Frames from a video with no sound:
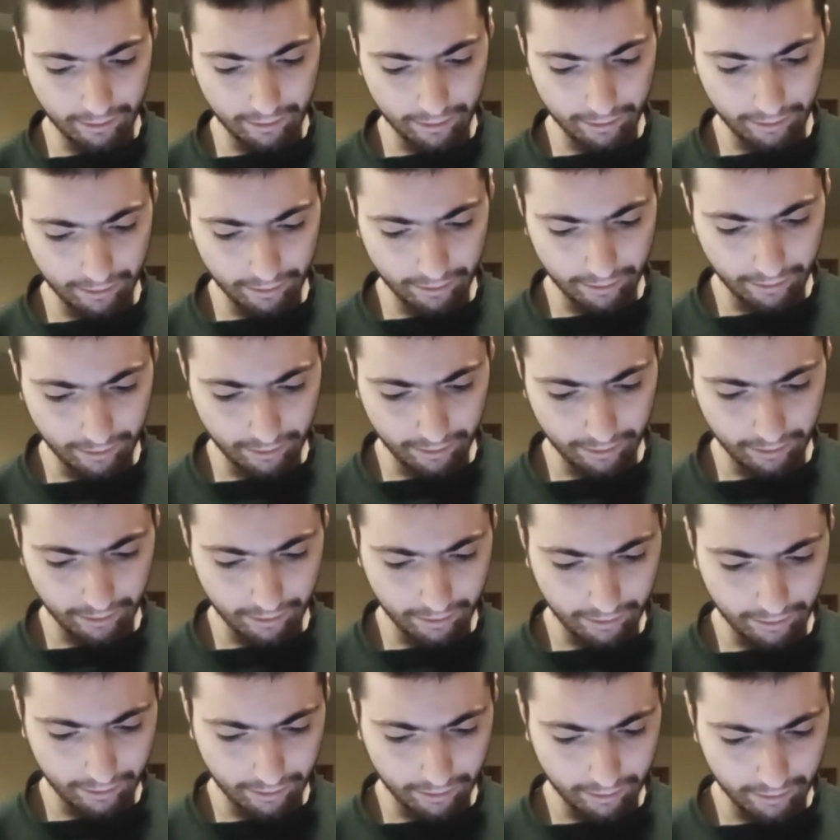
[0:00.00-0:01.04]

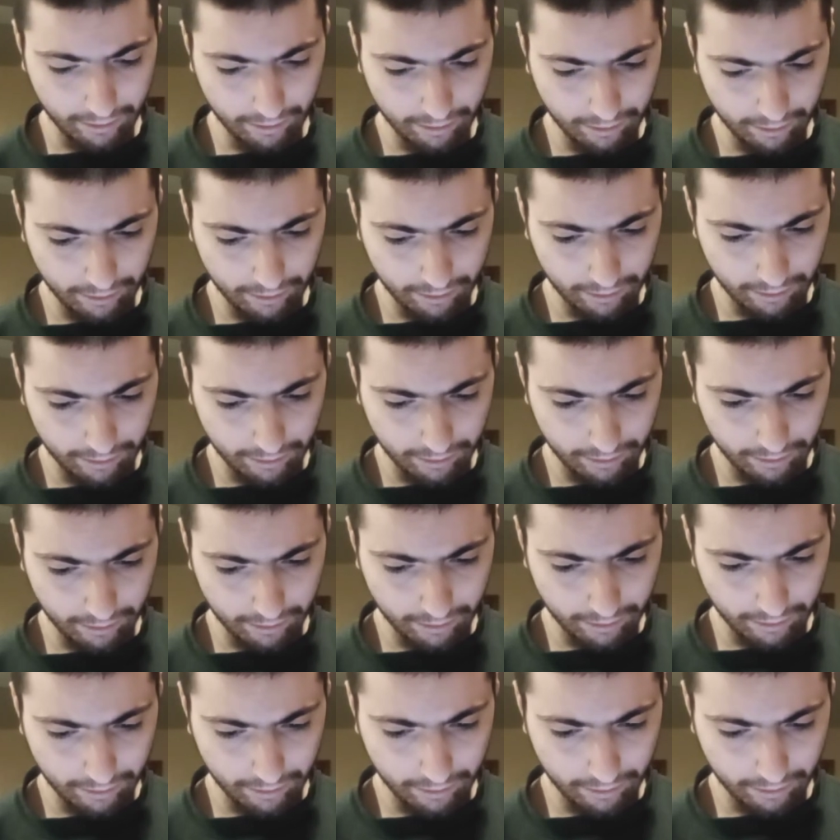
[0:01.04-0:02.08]

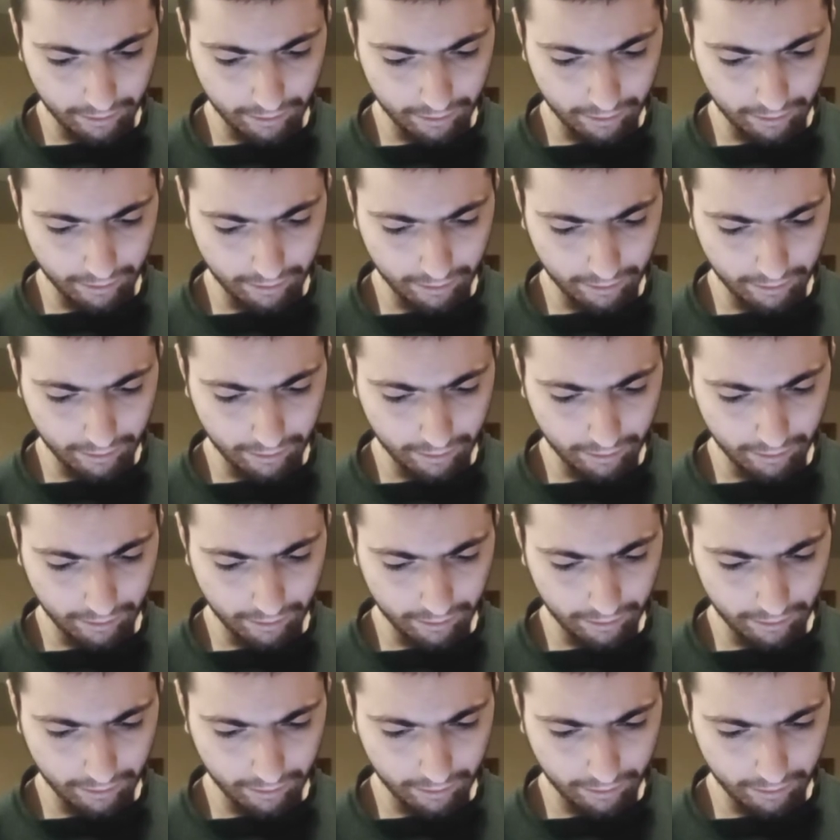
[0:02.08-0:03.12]

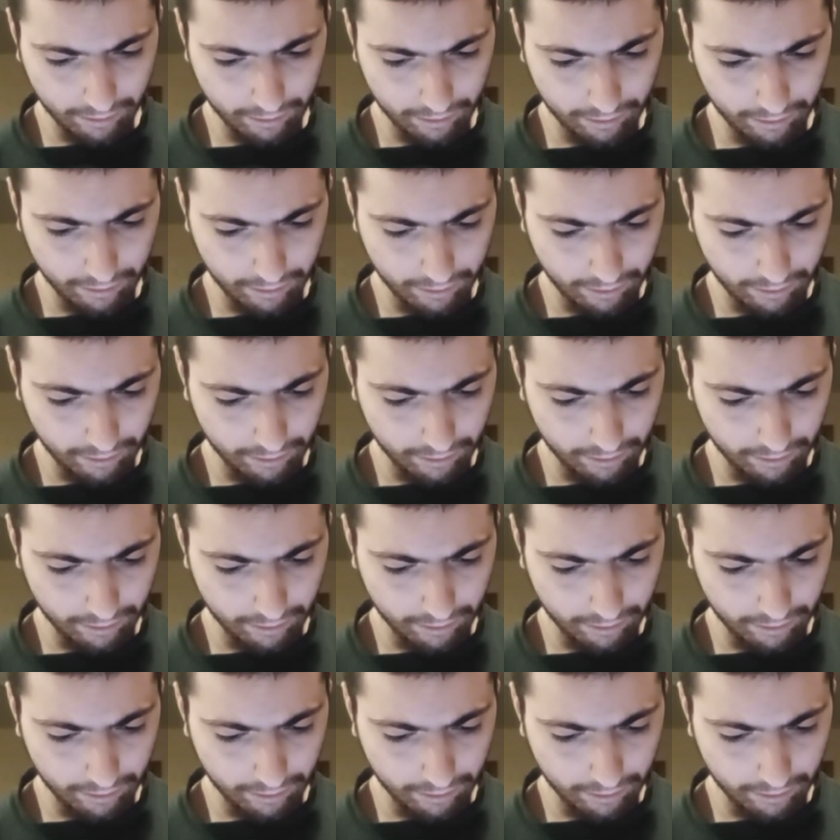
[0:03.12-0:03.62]
Nobody speaks.